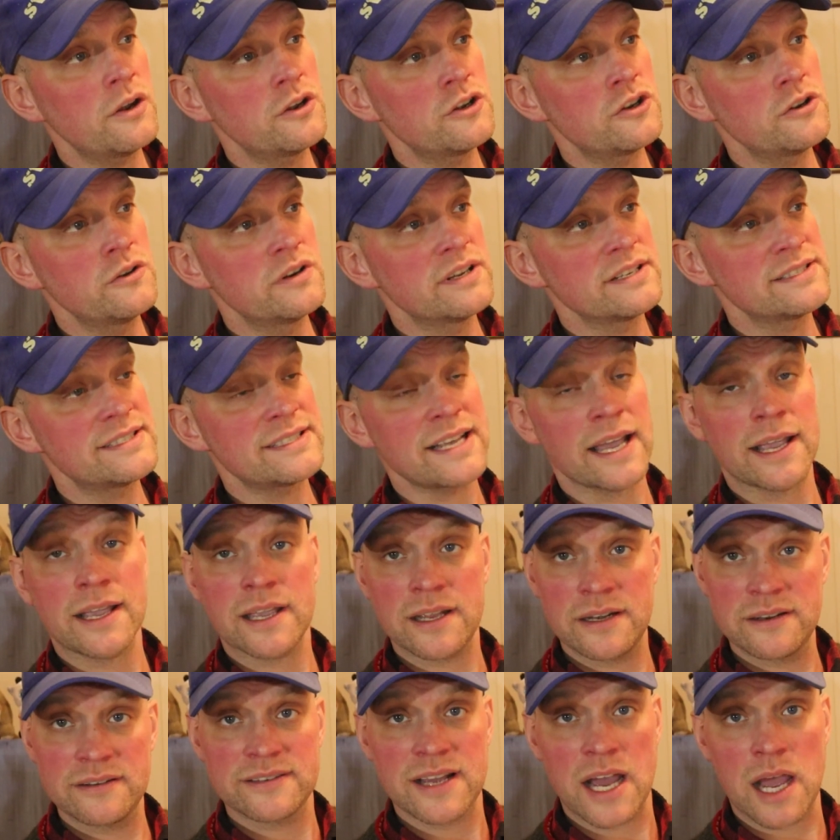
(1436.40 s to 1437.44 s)
to the
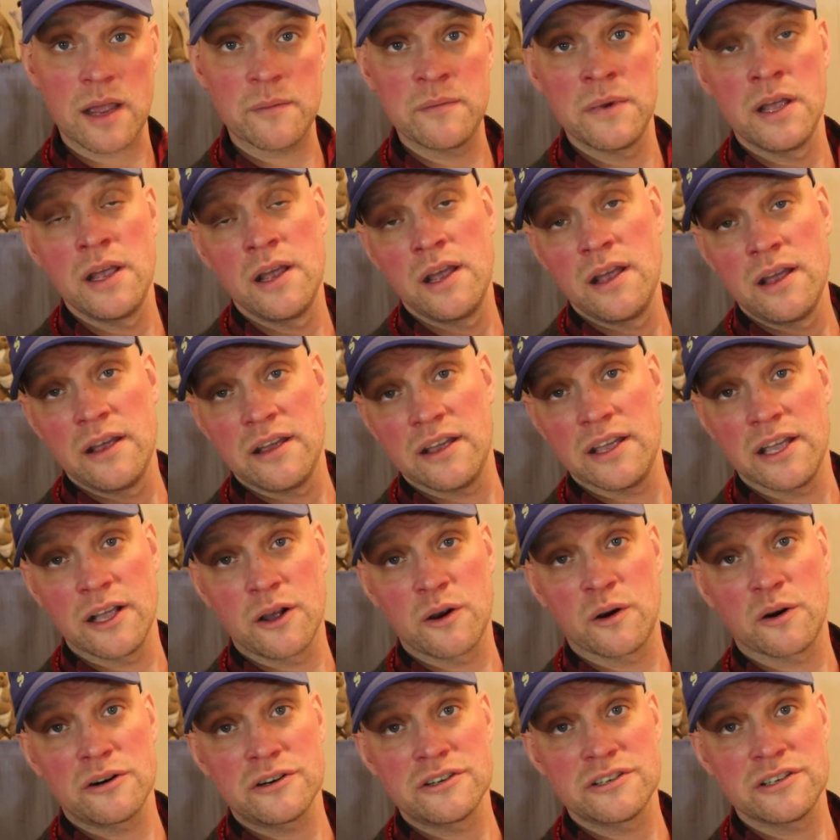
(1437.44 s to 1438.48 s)
second time in
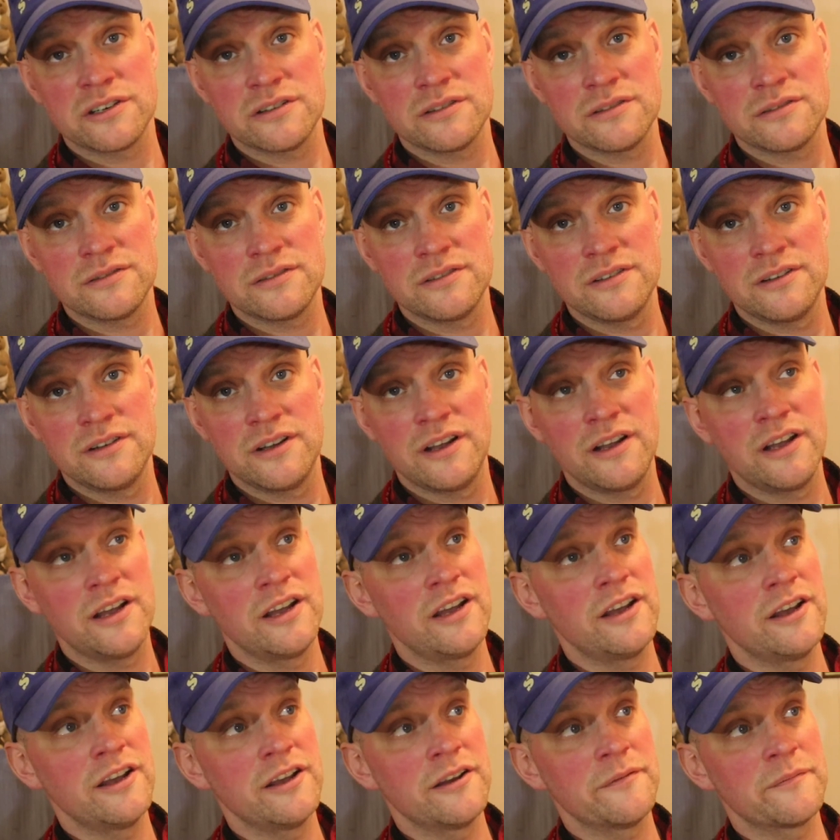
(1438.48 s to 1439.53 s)
court.
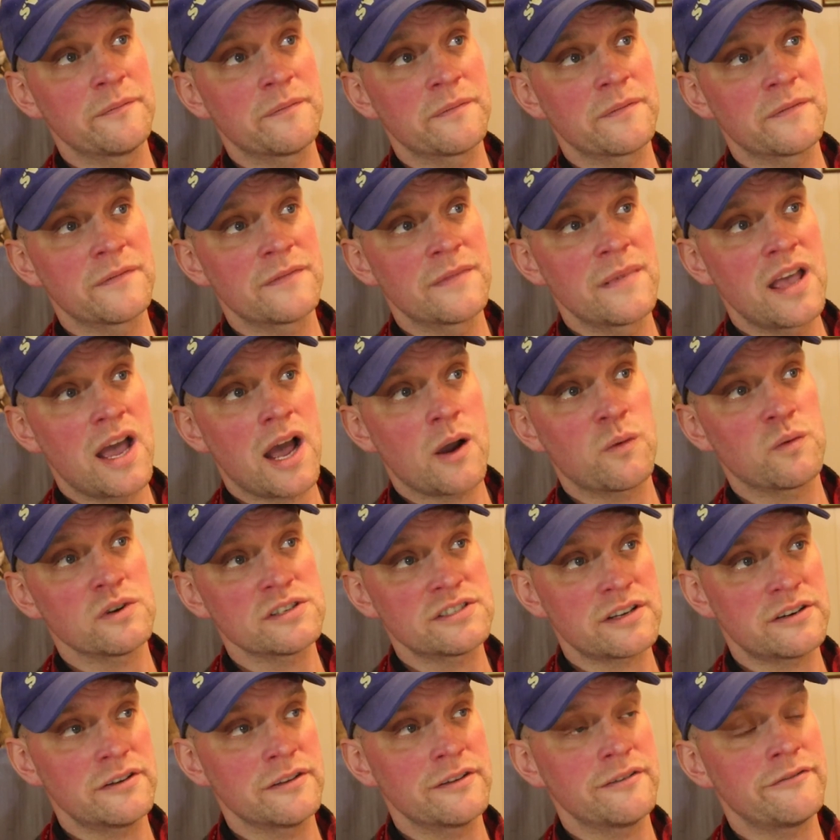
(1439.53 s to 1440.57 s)
I was
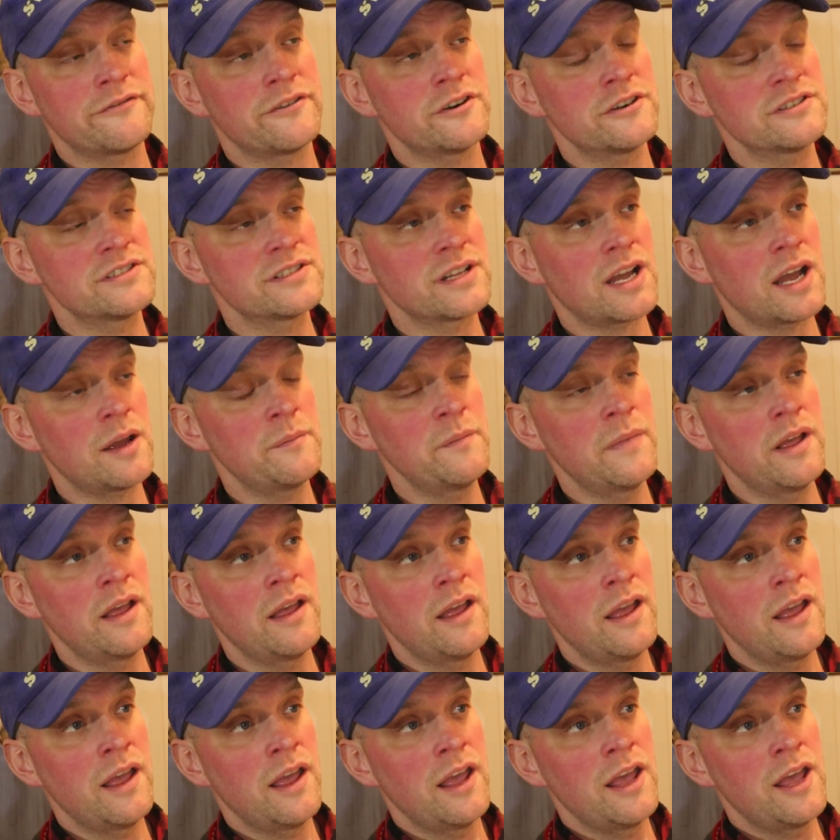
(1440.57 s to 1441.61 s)
there in the first time.
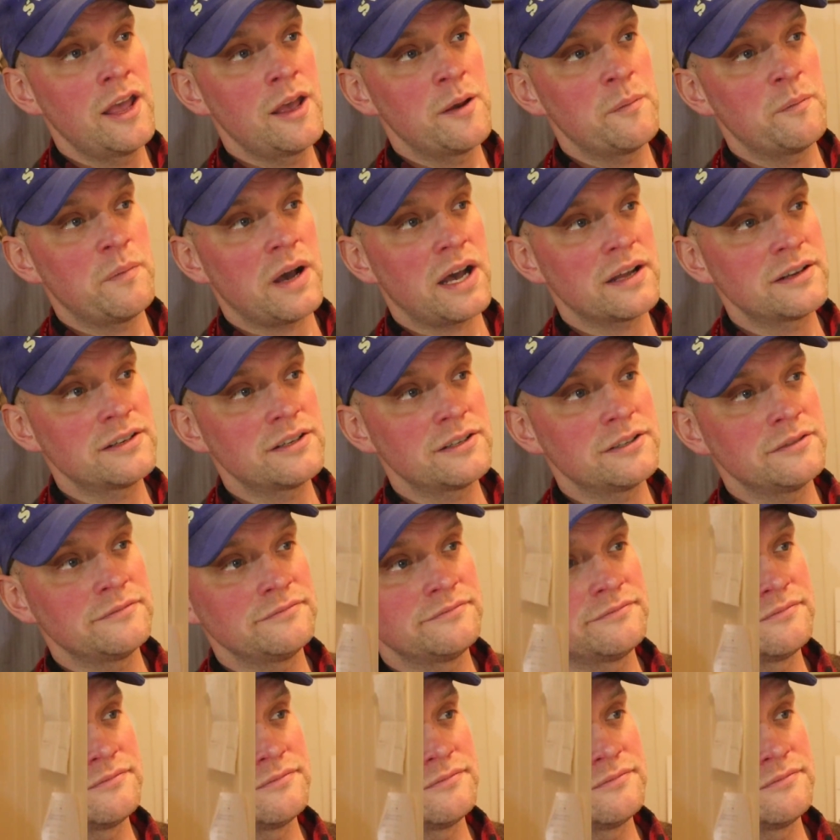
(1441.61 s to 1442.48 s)
But